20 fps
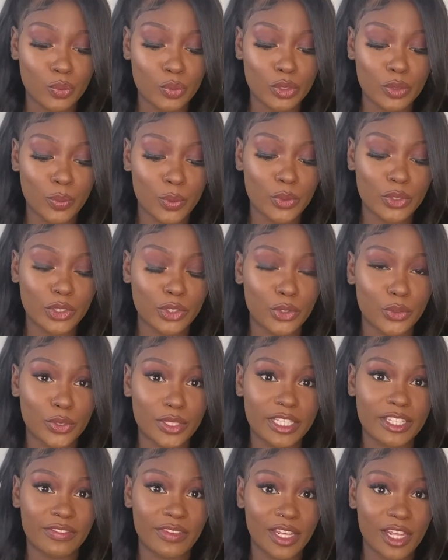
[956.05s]
was supposed to do
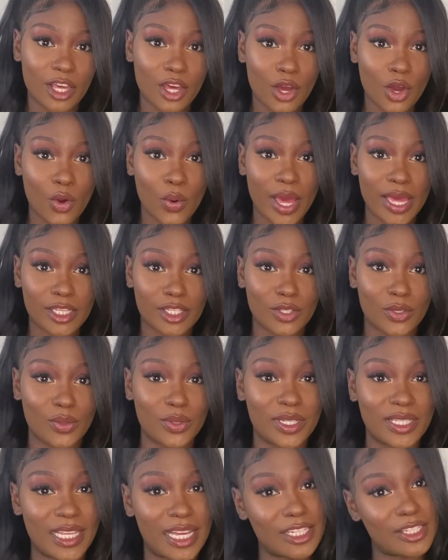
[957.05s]
this video as
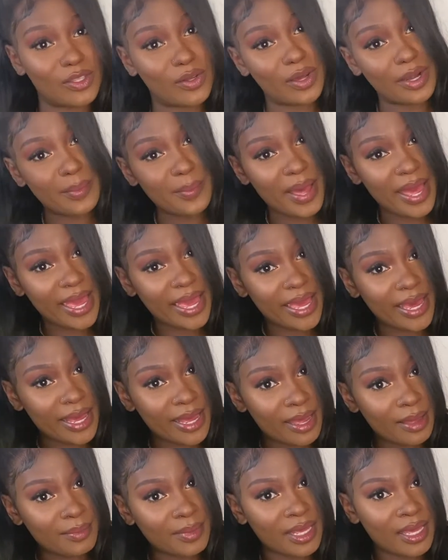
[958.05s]
soon as i started my hair
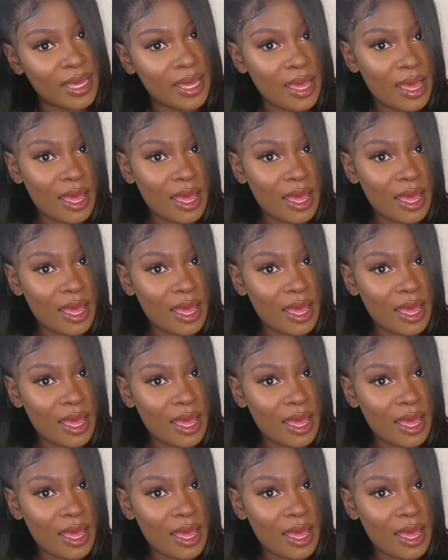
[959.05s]
company